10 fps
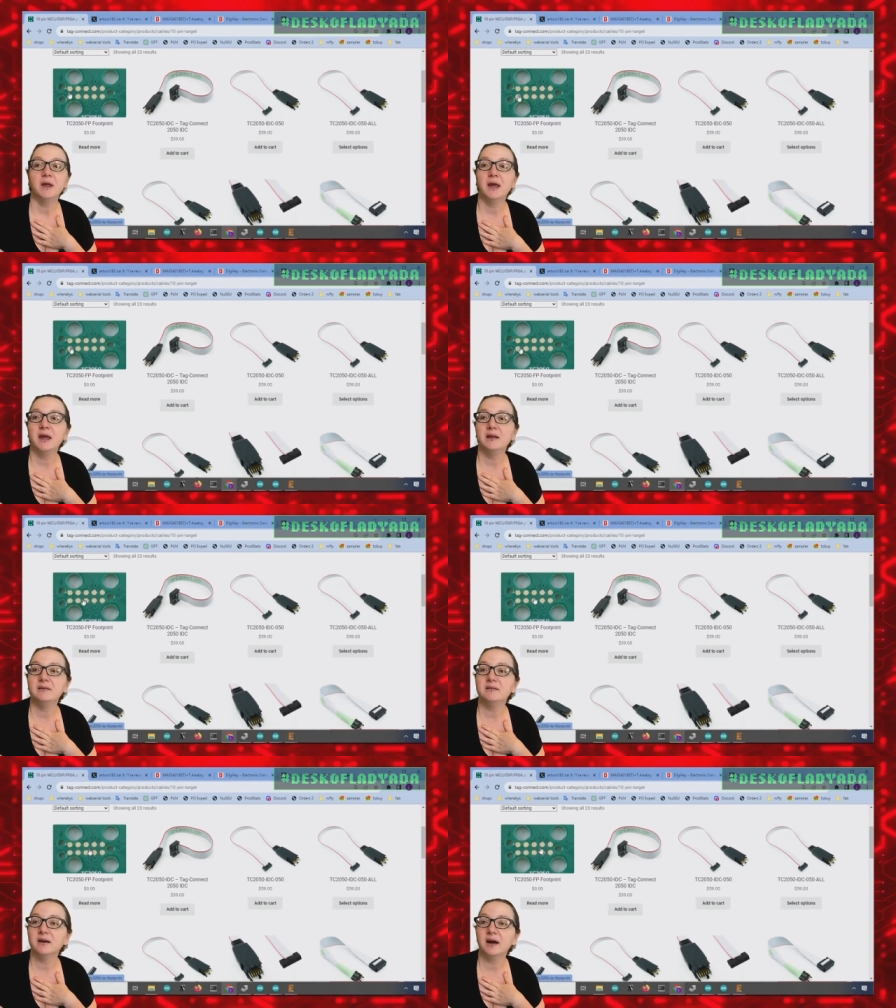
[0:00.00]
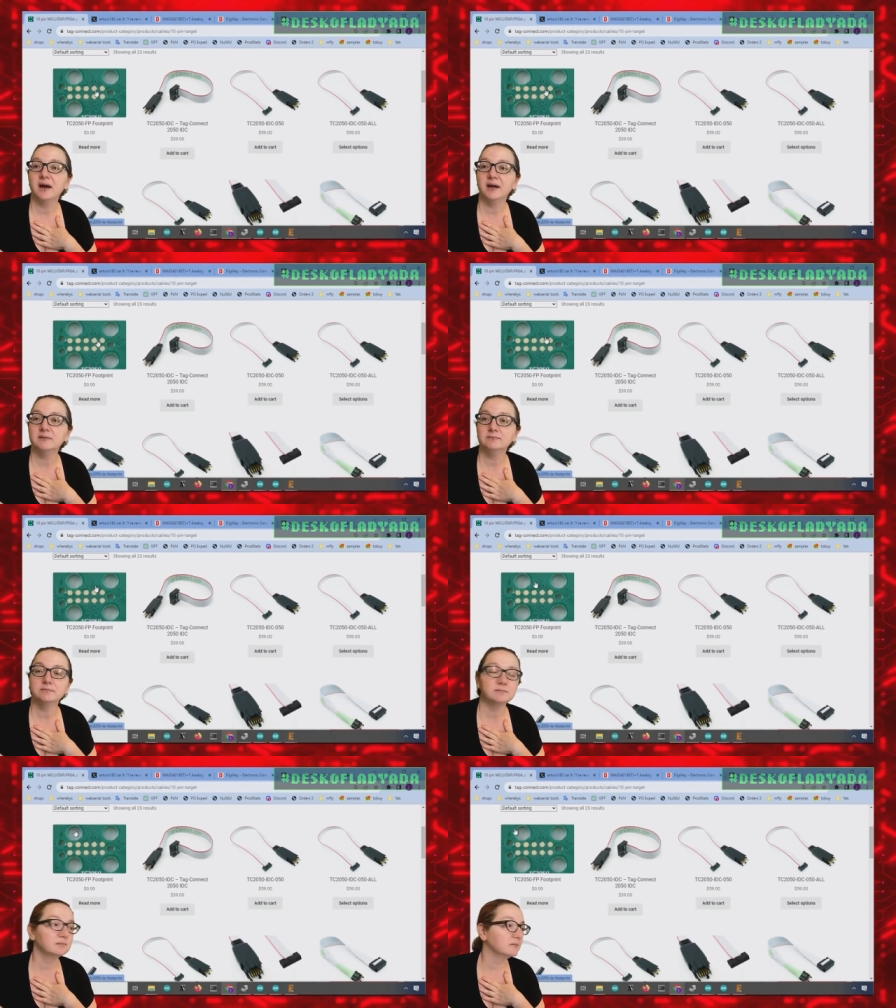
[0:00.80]
and
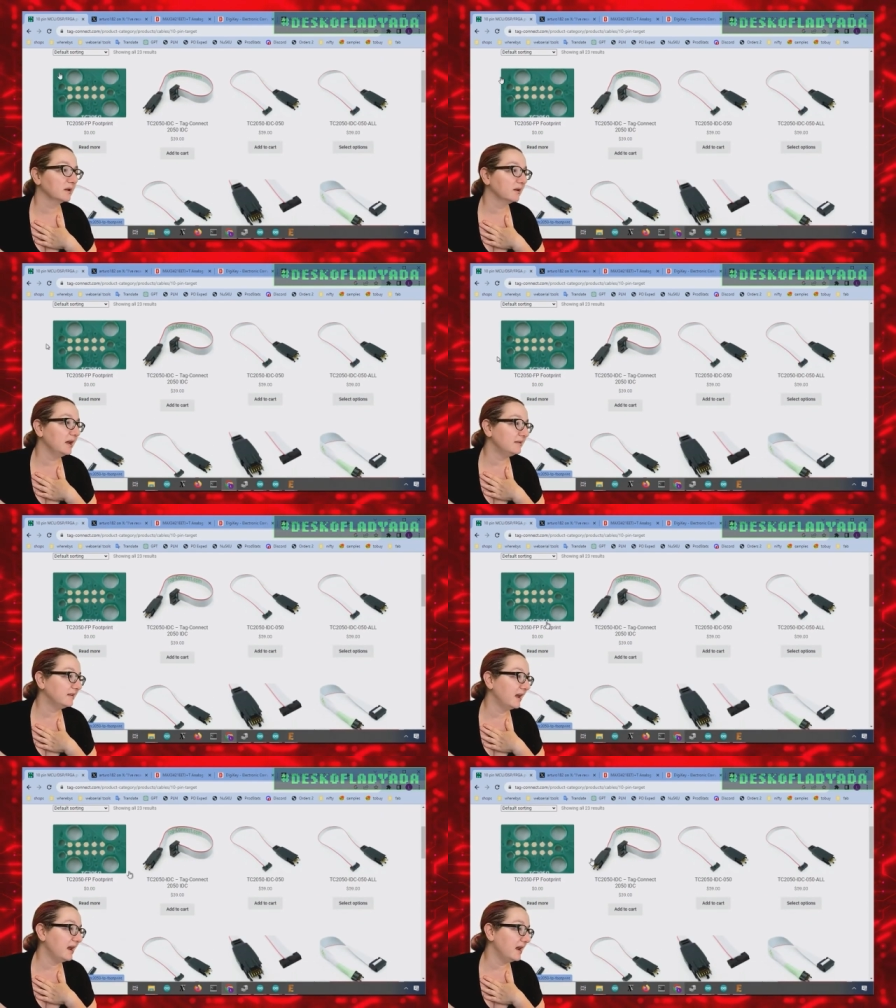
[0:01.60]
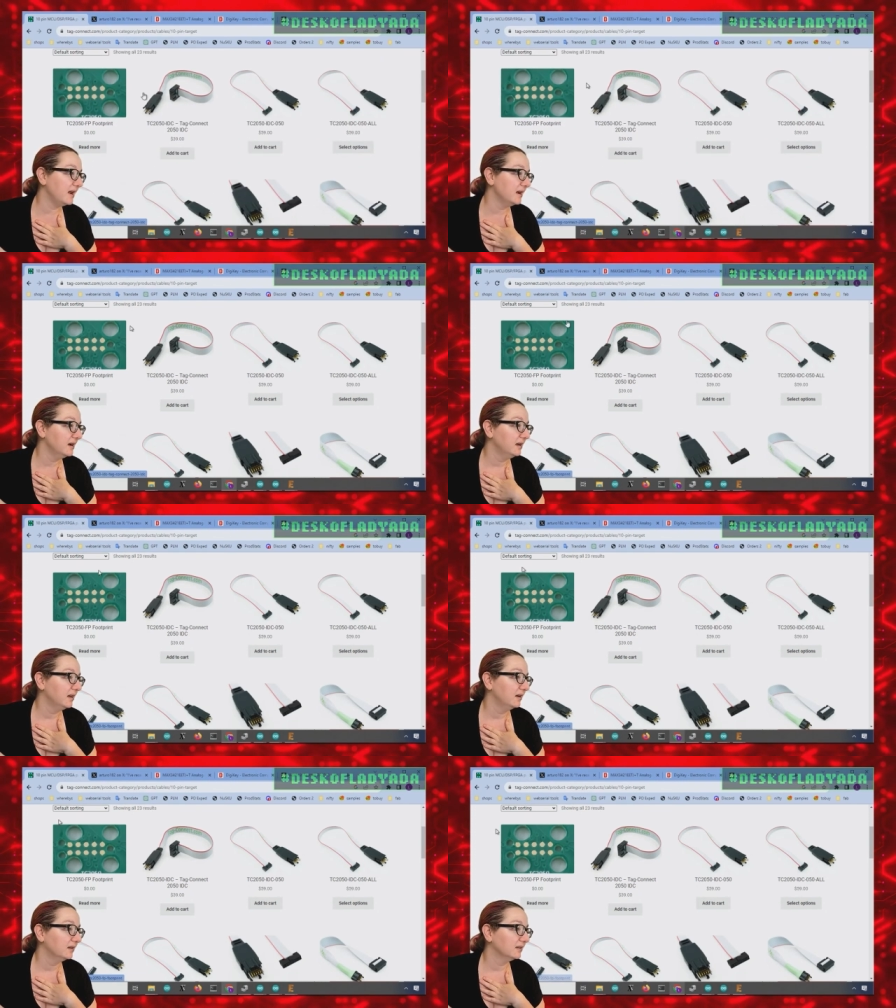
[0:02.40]
um, it's a
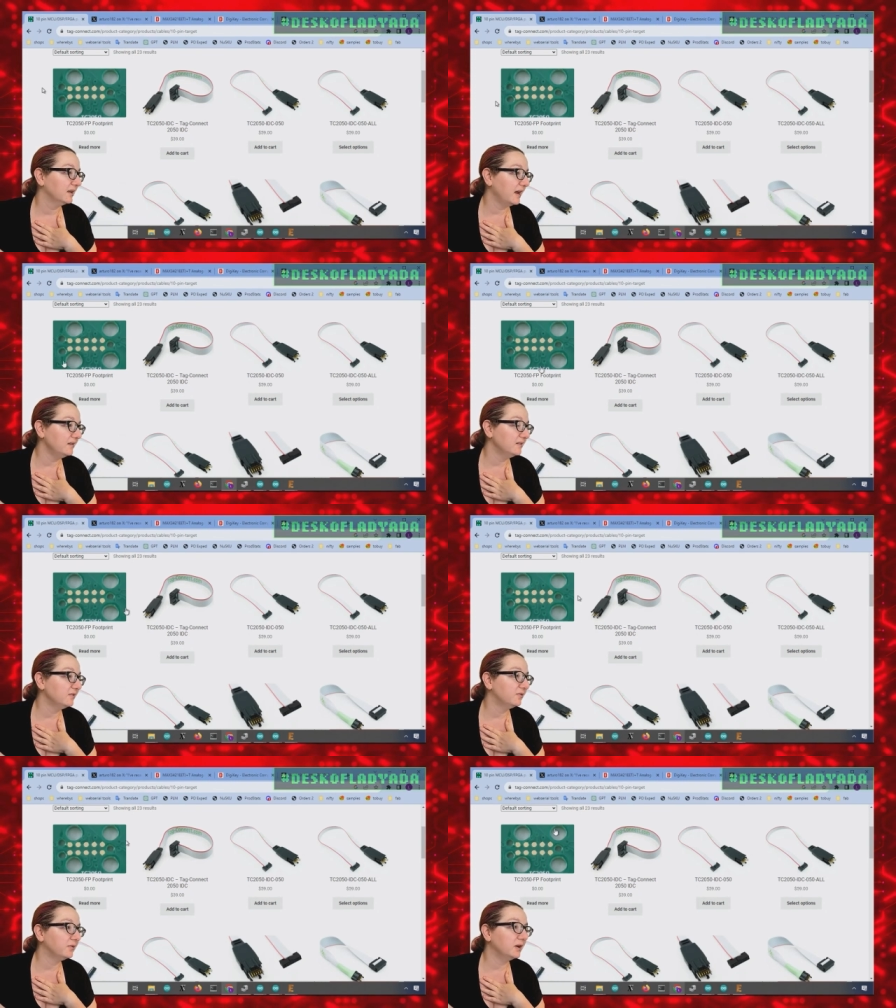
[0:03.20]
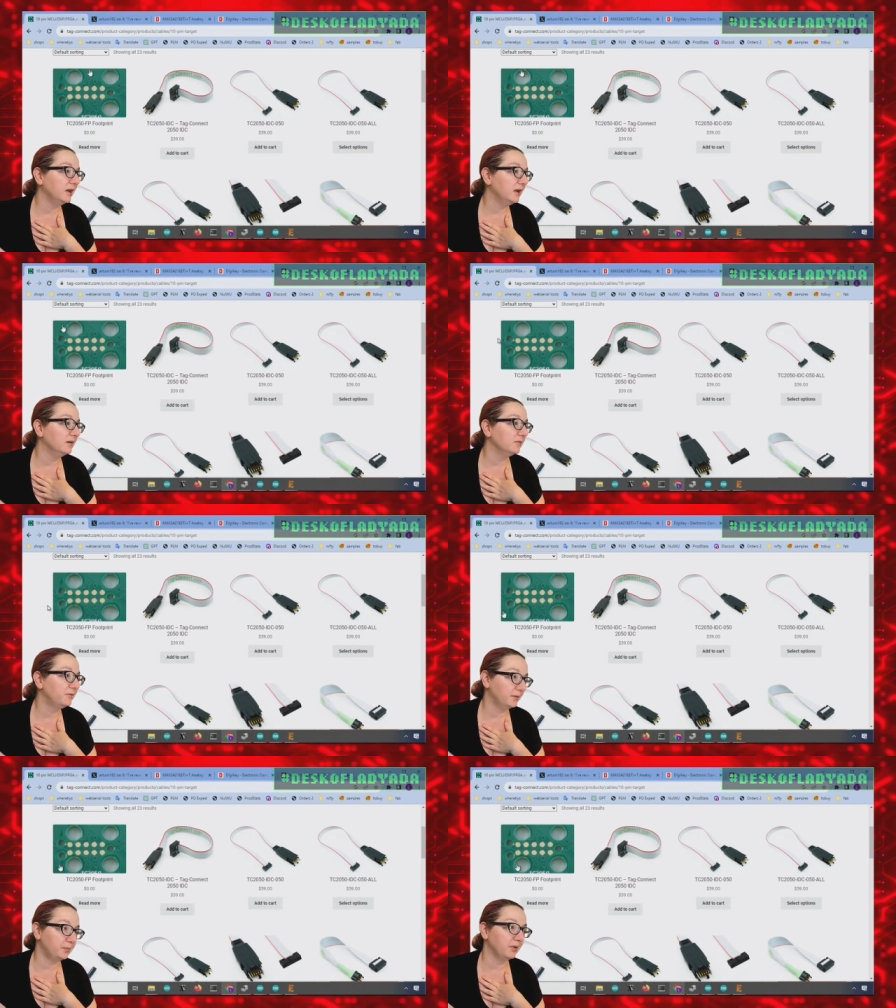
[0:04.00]
license-free
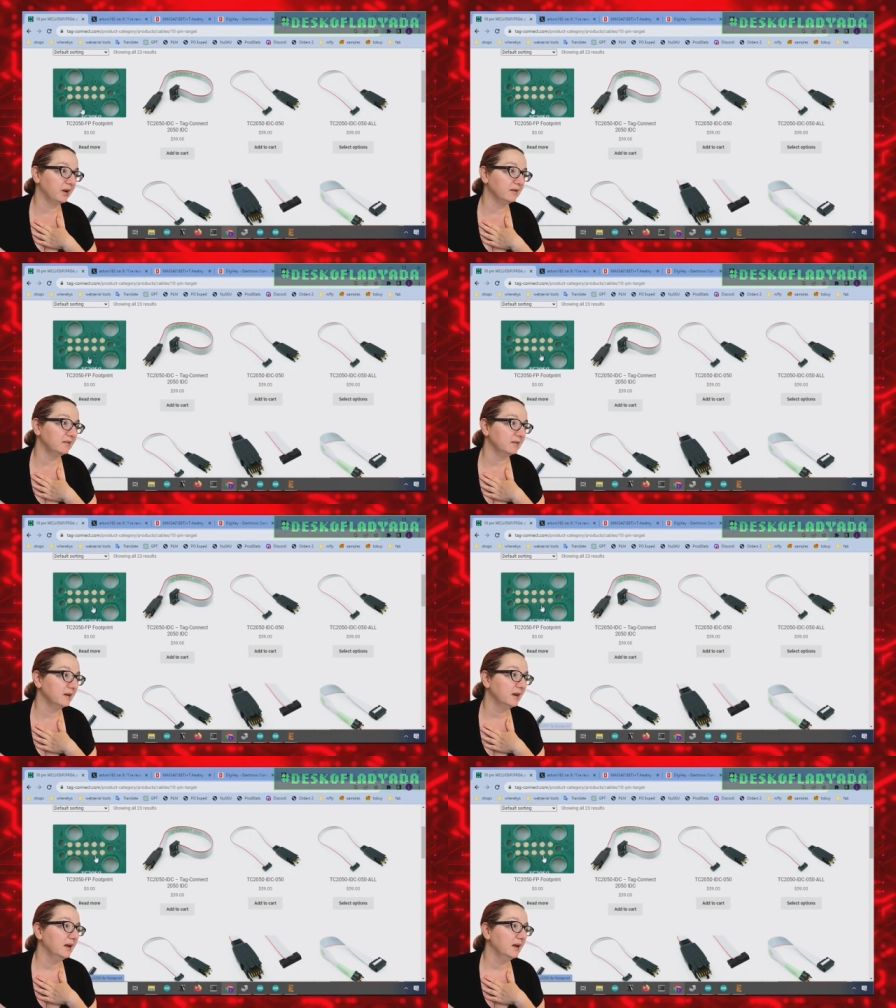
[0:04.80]
footprint